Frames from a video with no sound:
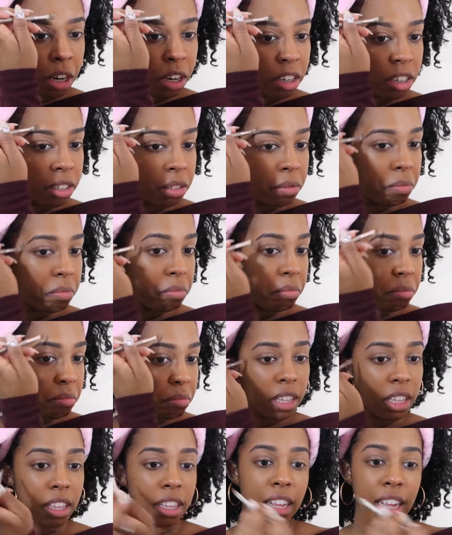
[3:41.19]
hurt.
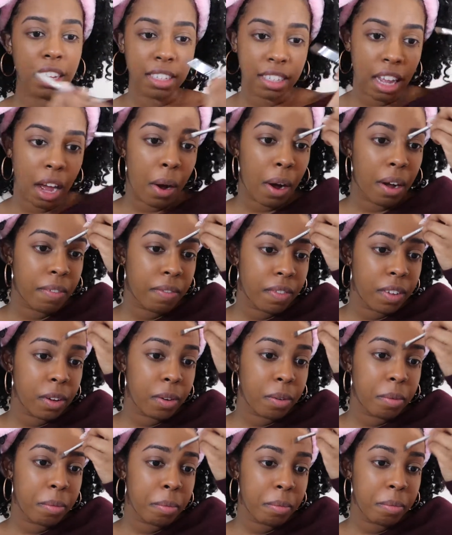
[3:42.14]
That's how I
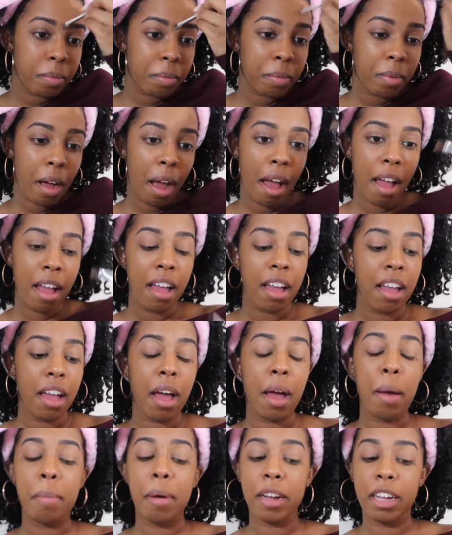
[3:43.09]
feel
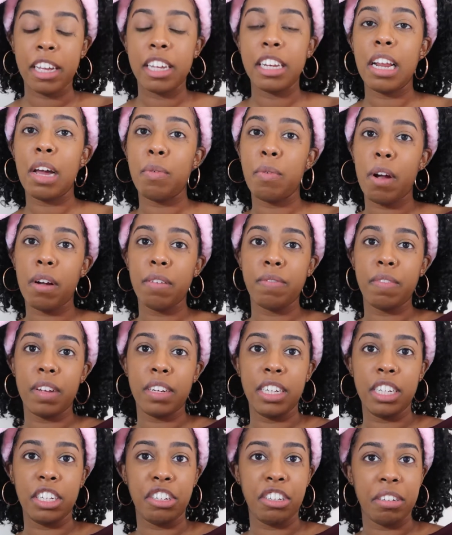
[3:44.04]
about getting that wrong
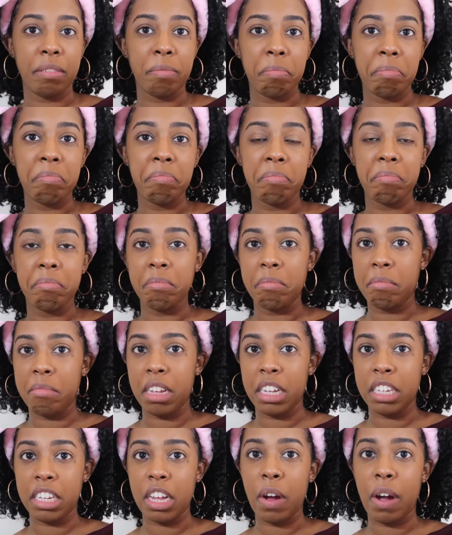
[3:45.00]
foundation.
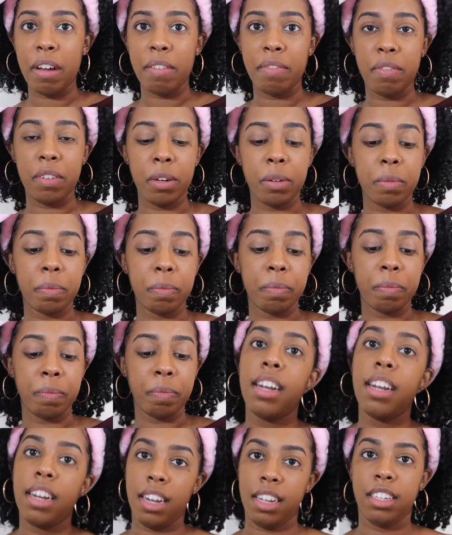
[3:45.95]
That's how I feel.
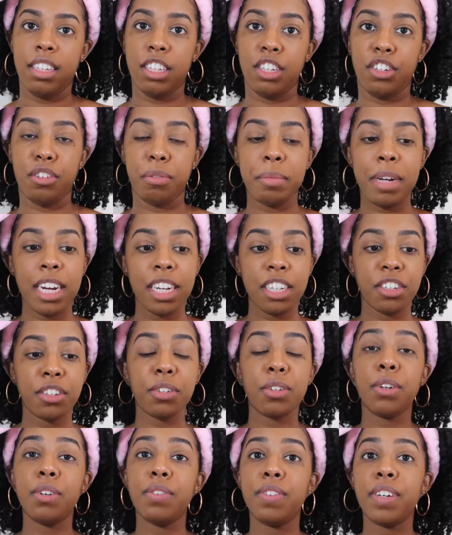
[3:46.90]
Now that the
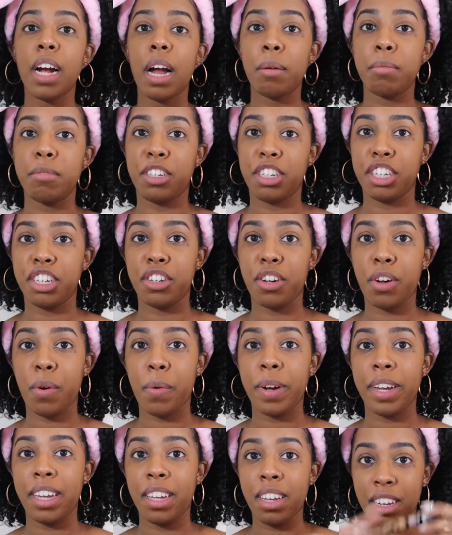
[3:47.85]
dramatics are over, I'm just going to
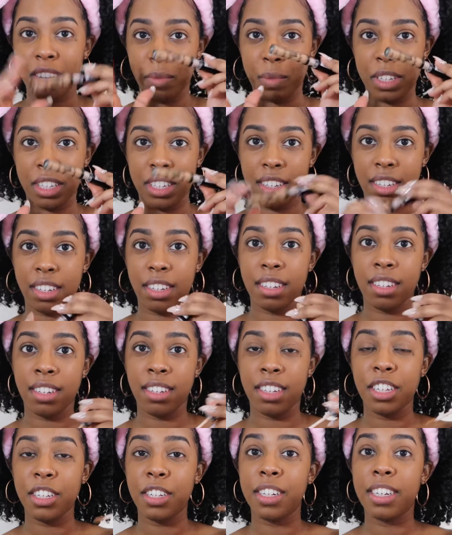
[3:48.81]
go in with this
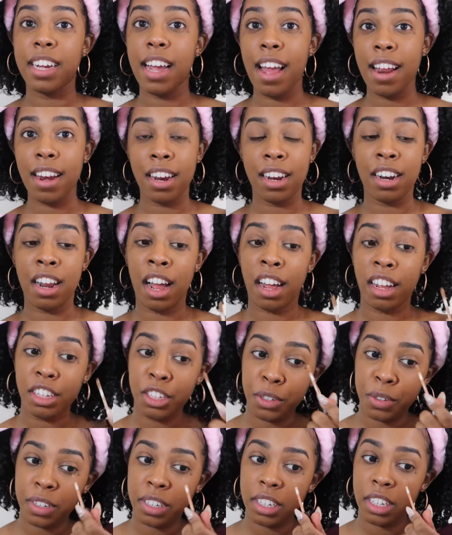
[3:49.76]
concealer again
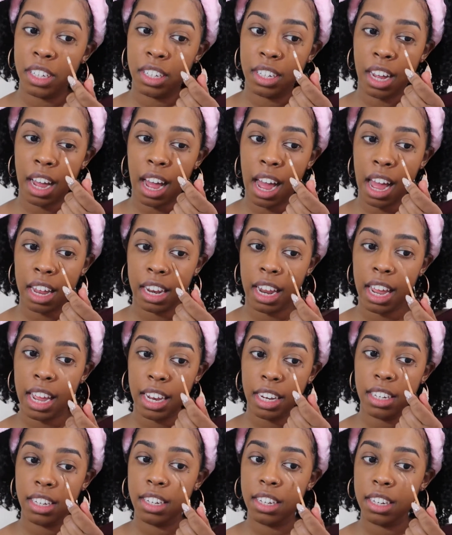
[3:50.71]
and use it to
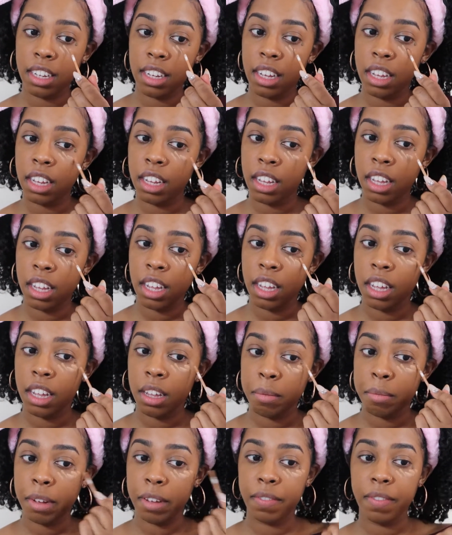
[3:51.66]
highlight
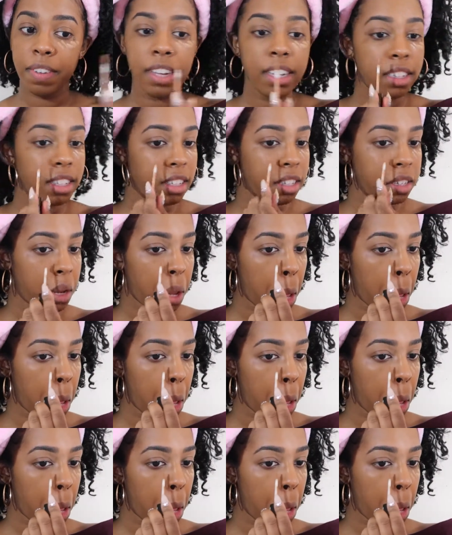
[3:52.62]
my face.